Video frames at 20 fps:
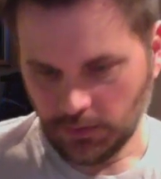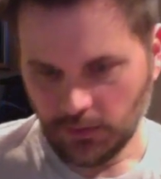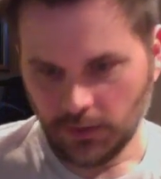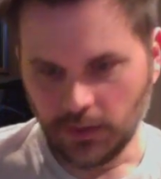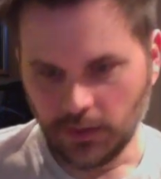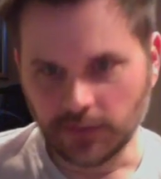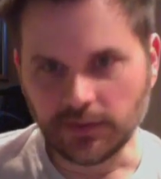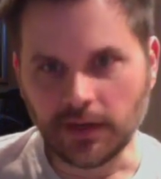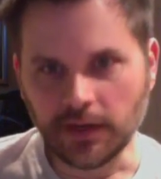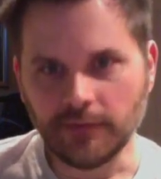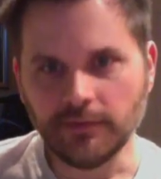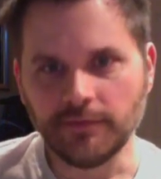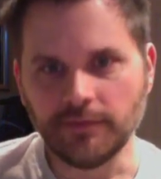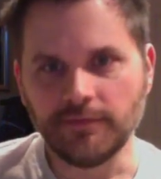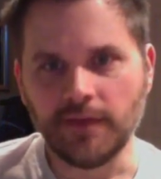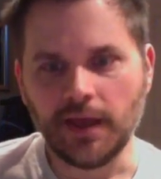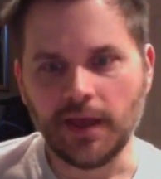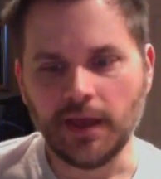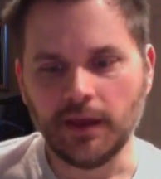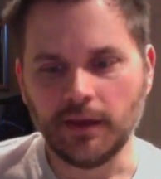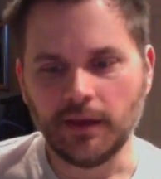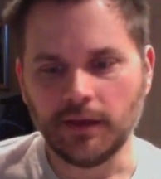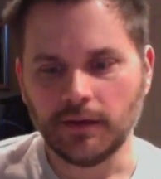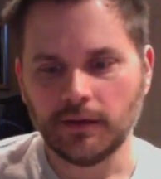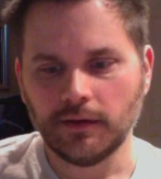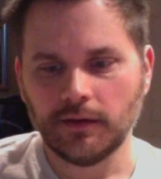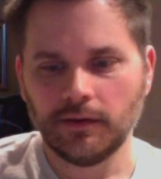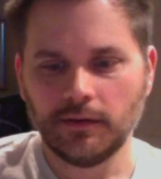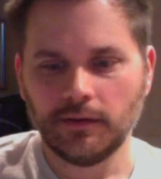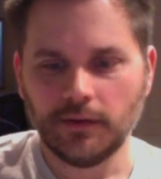it's kind of a vague,
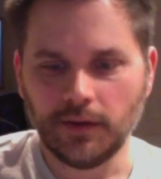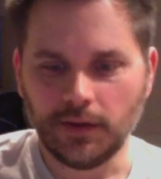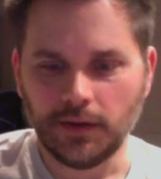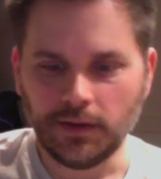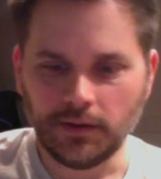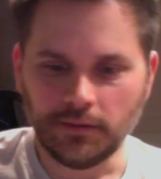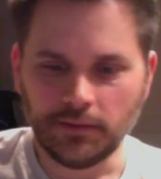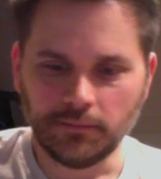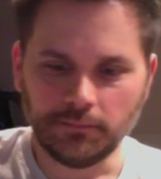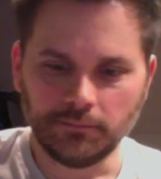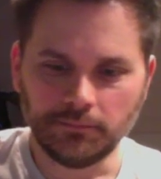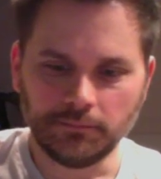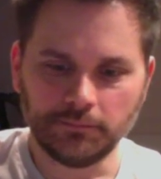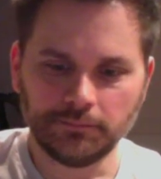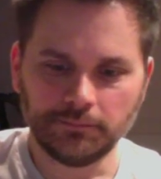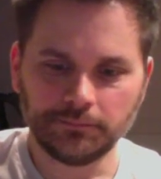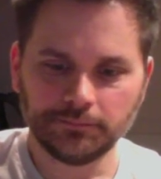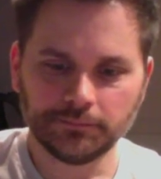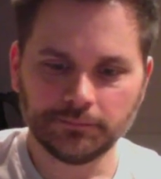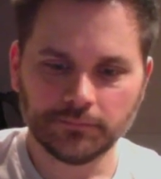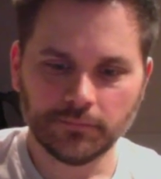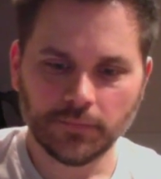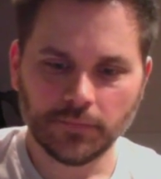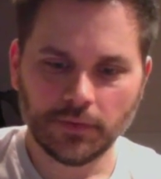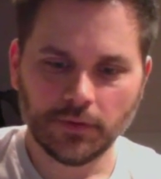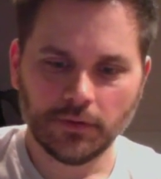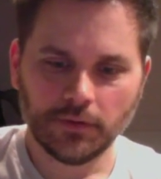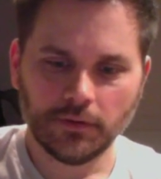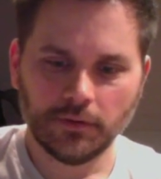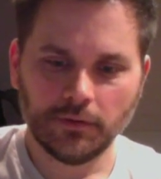um,
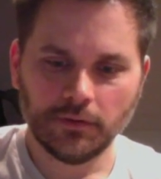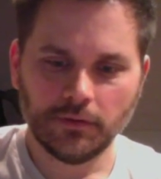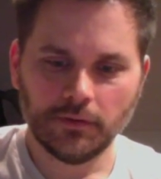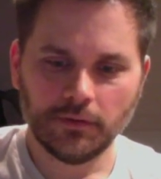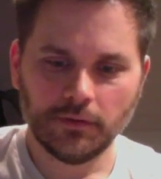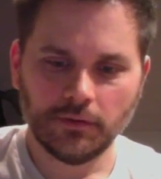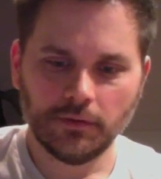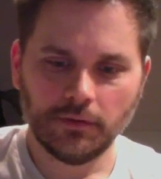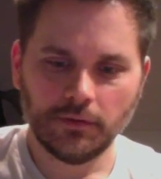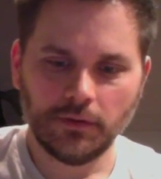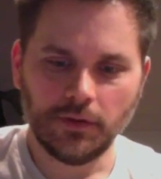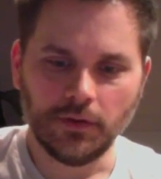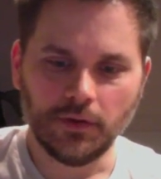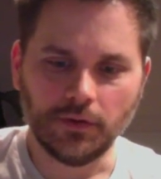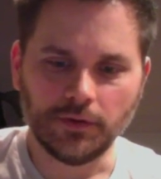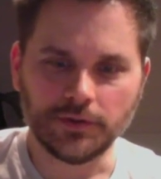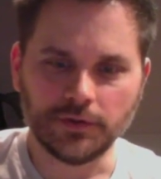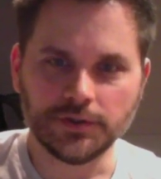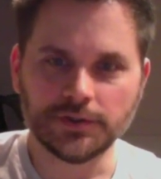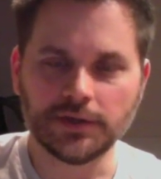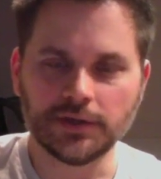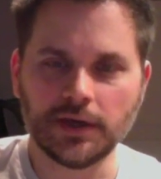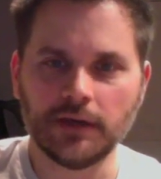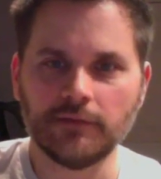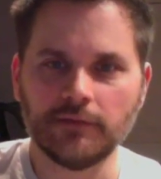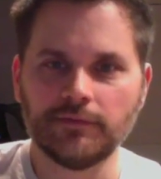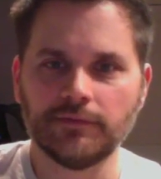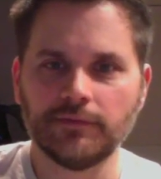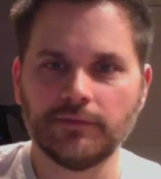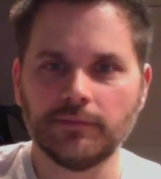you know, they're just
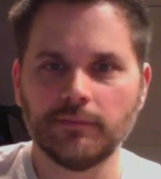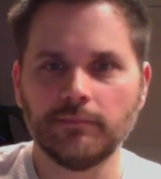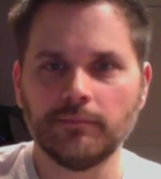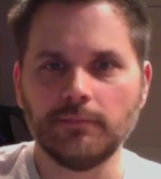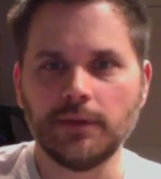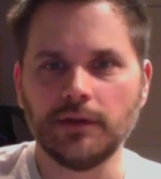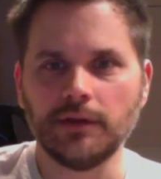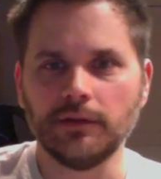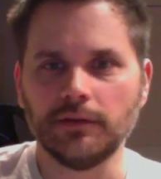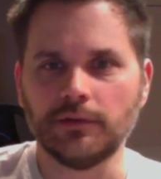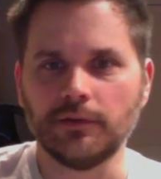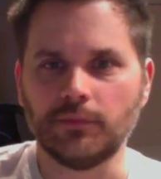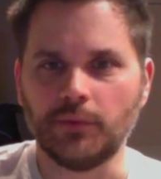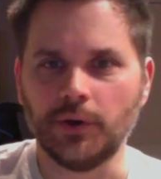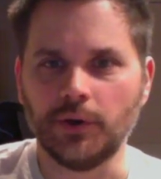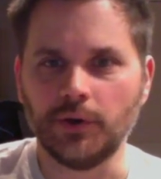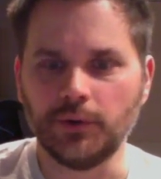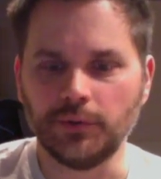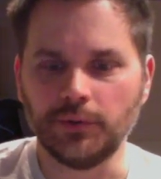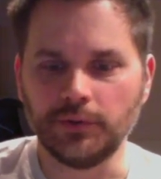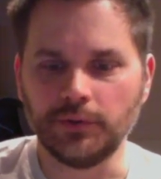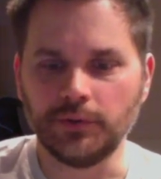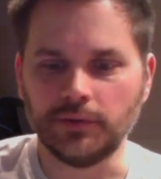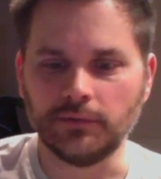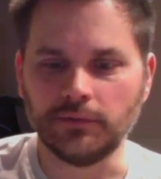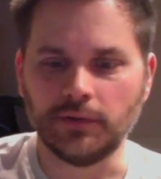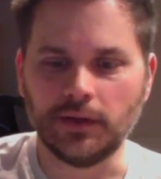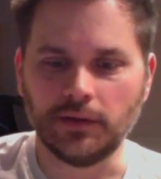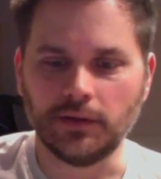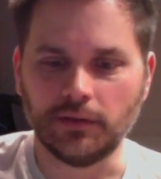kind of middle of the road,
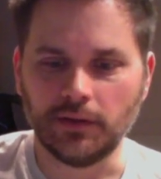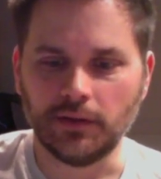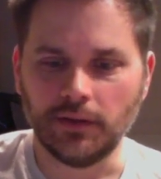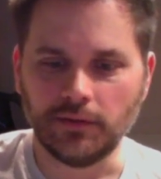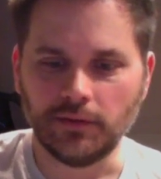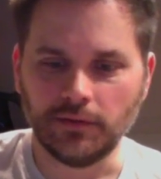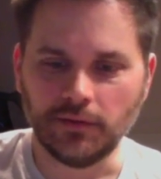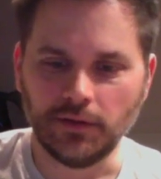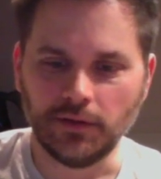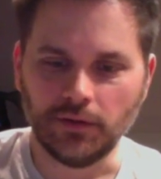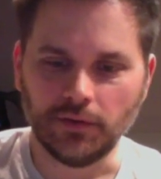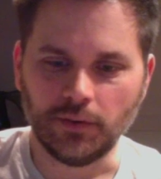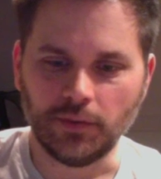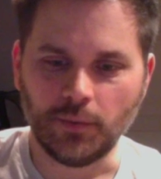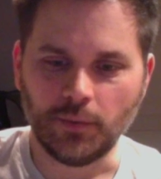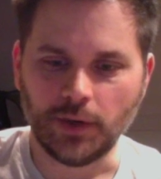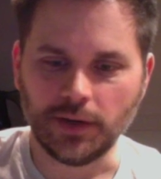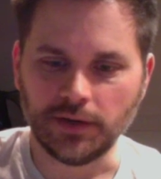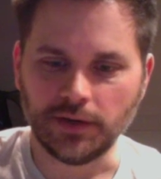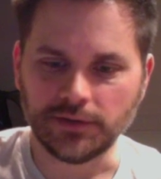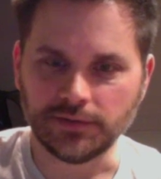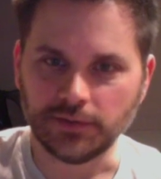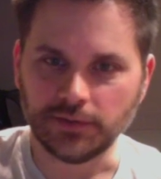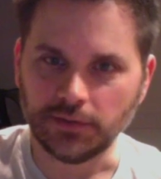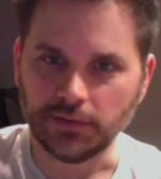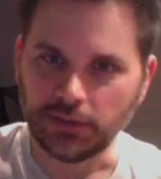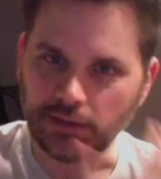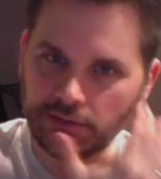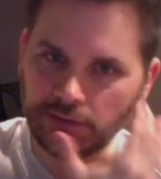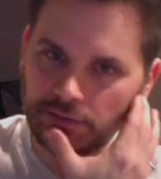and, and, and you know they want you to still
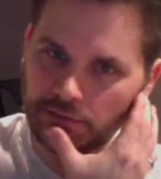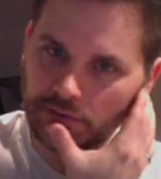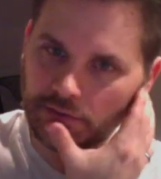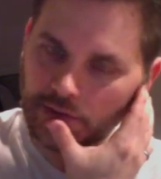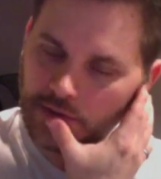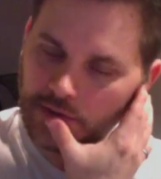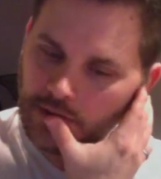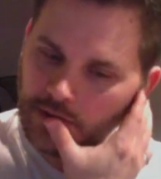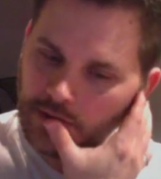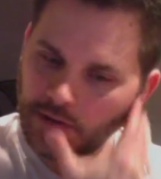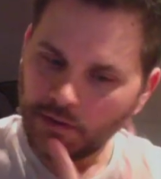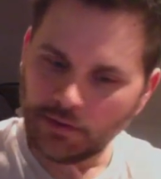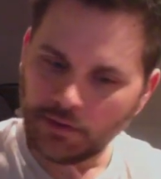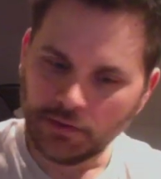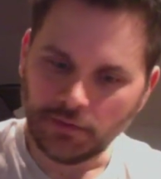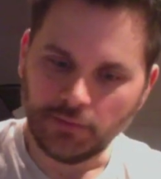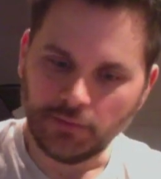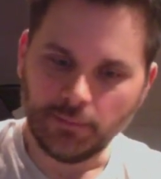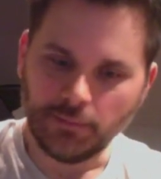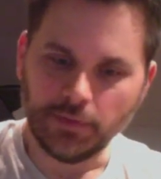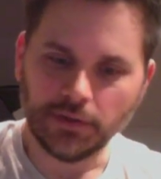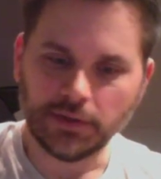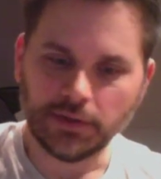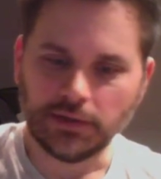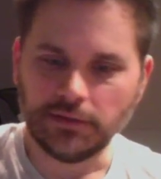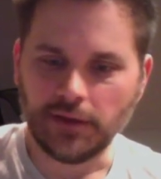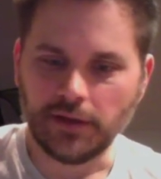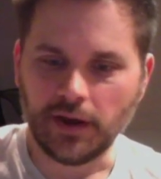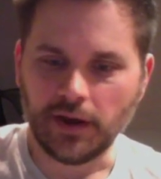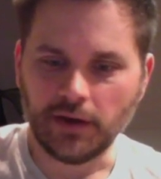eat your your milk and
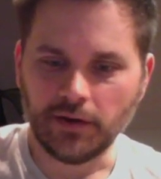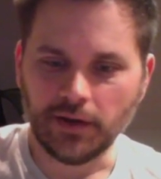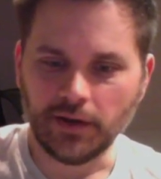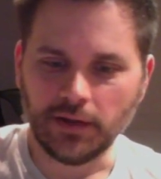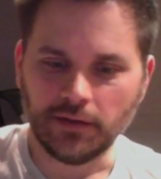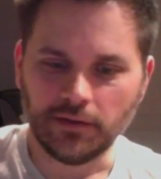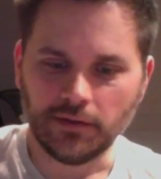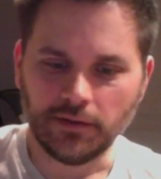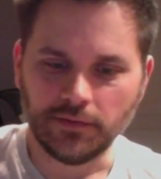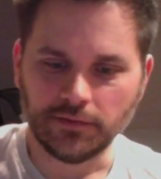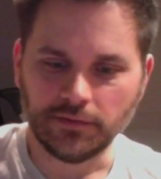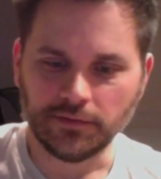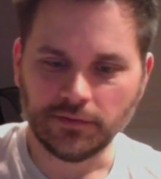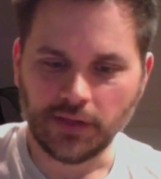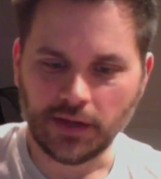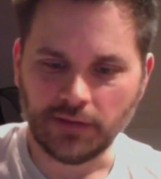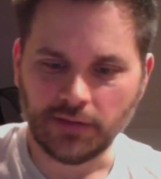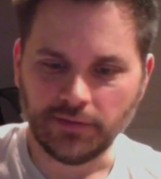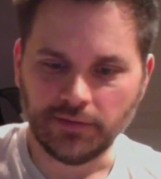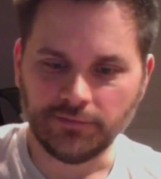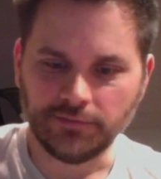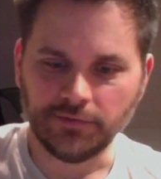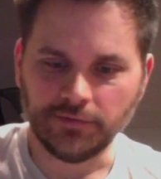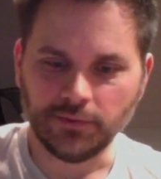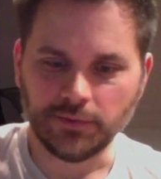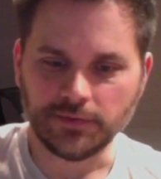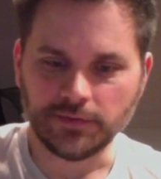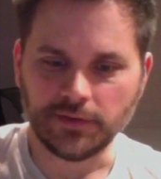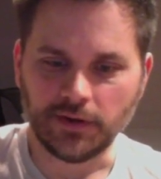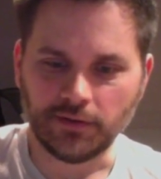dairy, and, and, there's a lot of
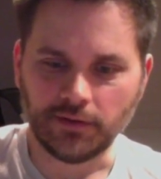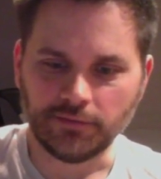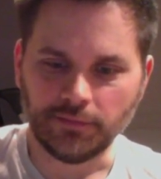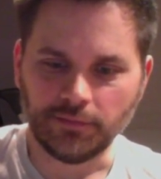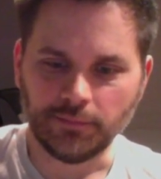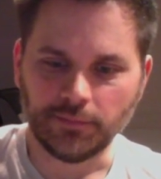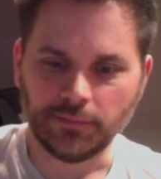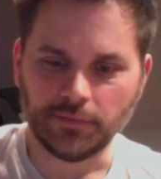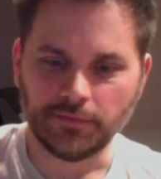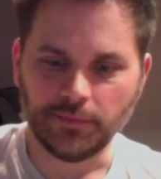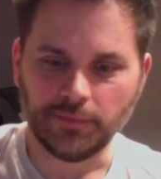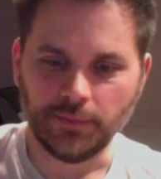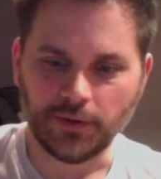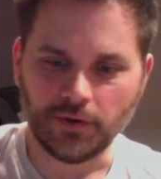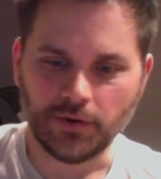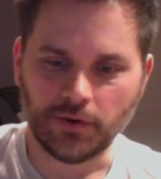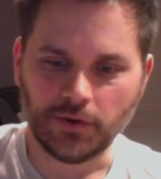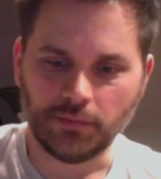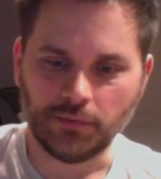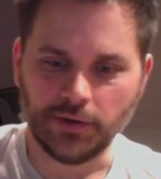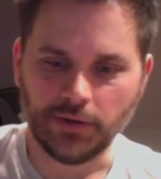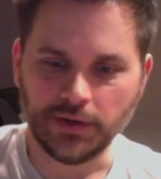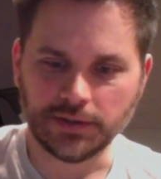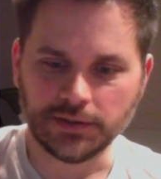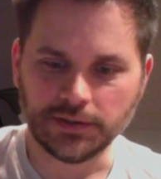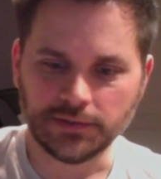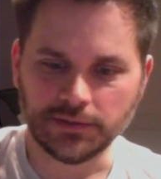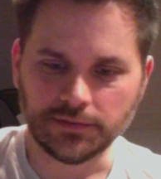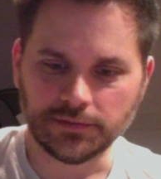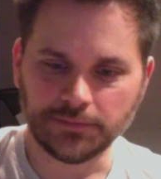influence there from from the
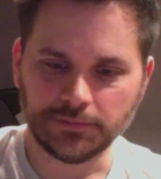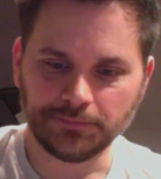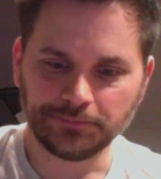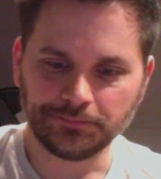corporations,